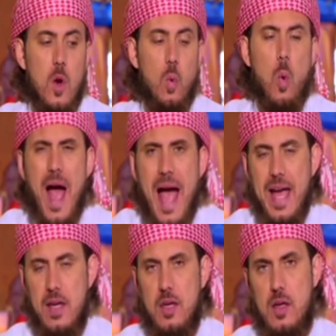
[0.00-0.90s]

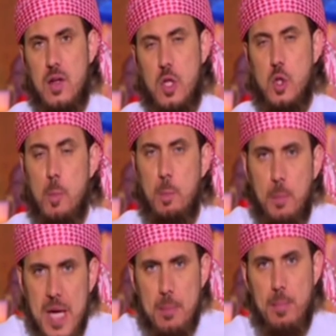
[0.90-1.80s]
Why do
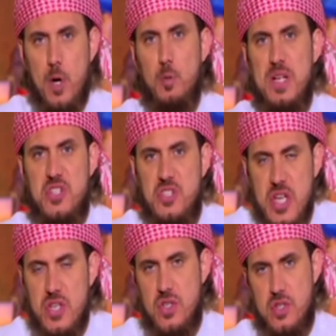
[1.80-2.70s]
people
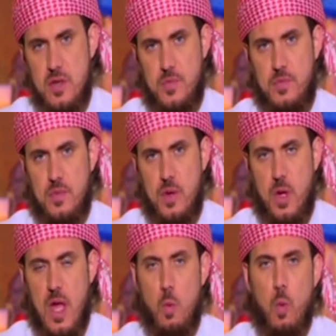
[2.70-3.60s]
resist?
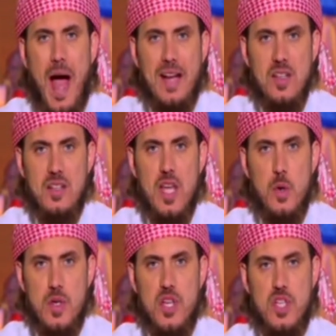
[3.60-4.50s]
And why did they
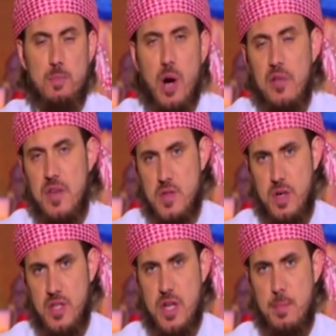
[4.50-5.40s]
resist prophets,
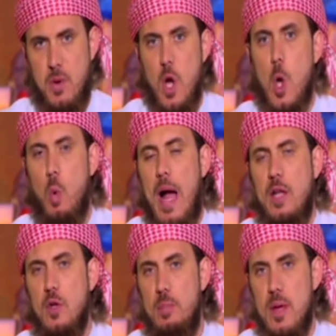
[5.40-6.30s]
for example? Why
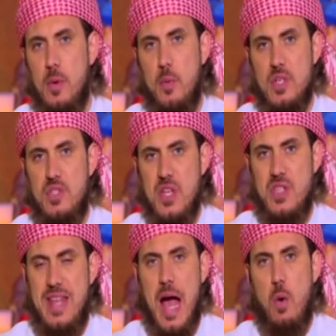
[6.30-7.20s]
do people
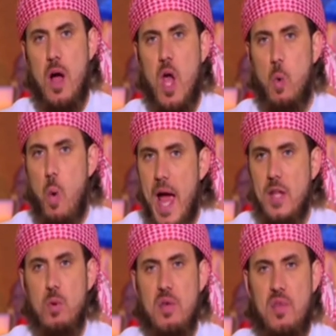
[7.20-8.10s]
resist dawah? Why
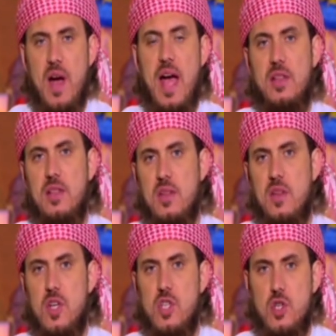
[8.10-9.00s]
do we find
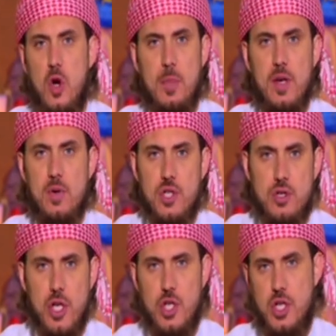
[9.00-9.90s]
that there's so many
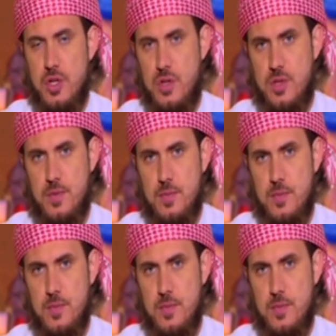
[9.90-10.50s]
restrictions?